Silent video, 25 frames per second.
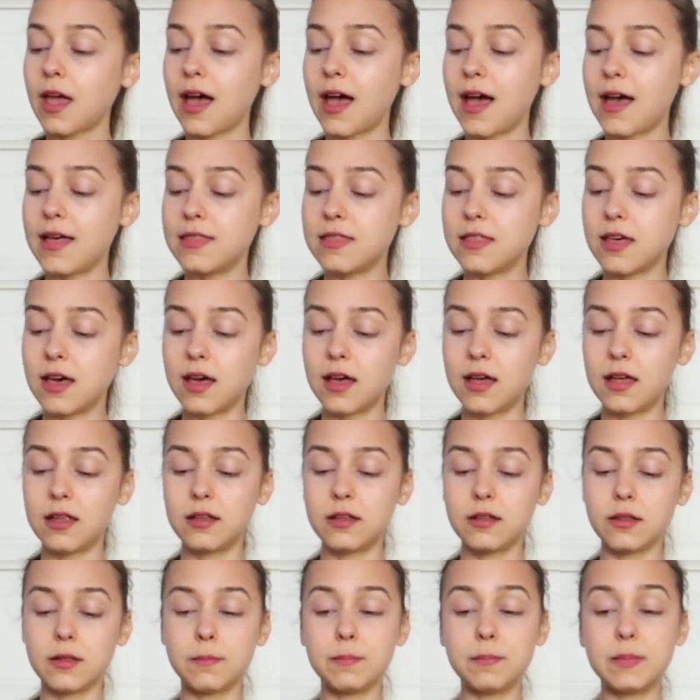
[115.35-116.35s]
And
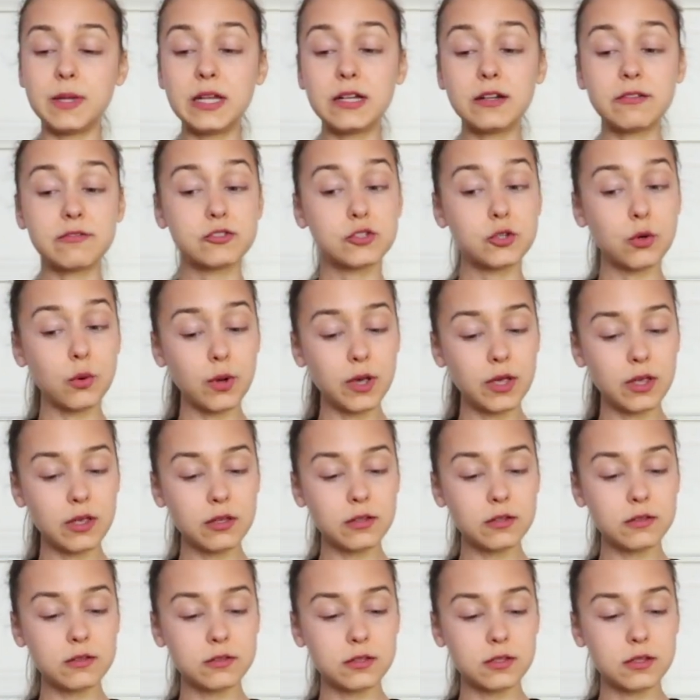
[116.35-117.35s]
then the bean of
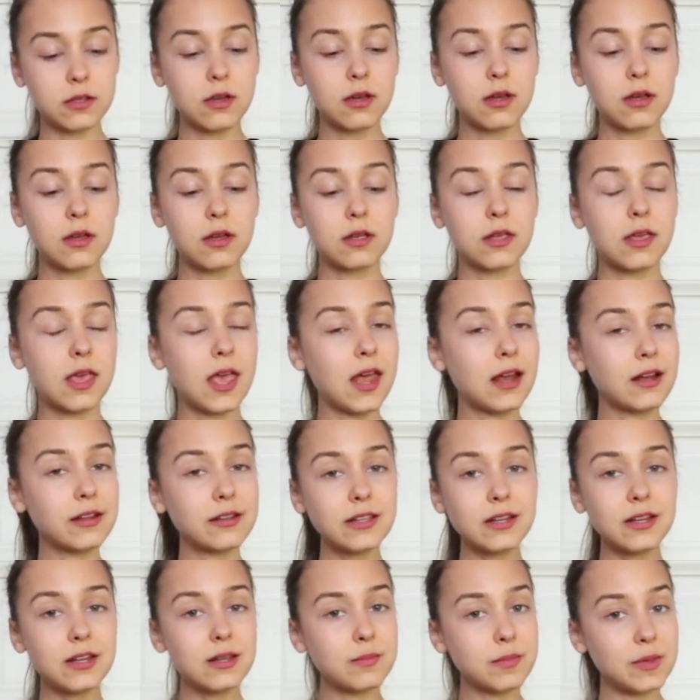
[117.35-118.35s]
choice,
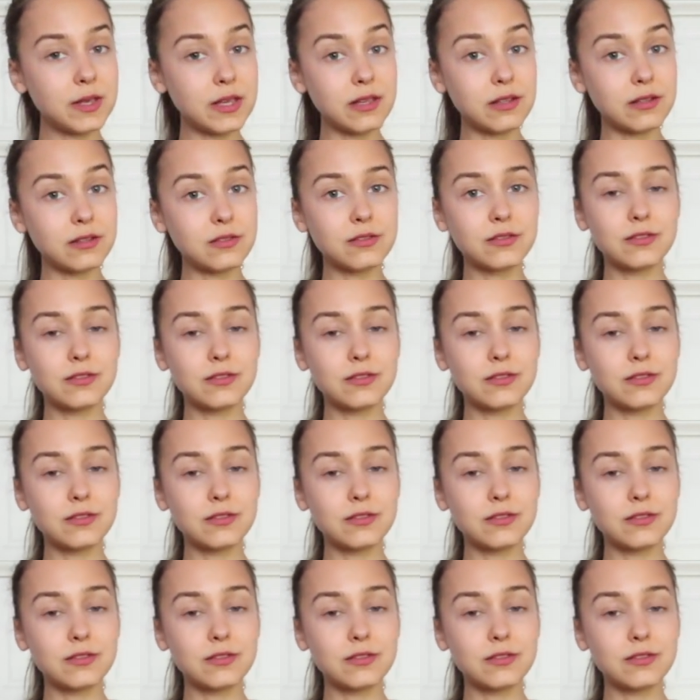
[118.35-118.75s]
cannellini beans.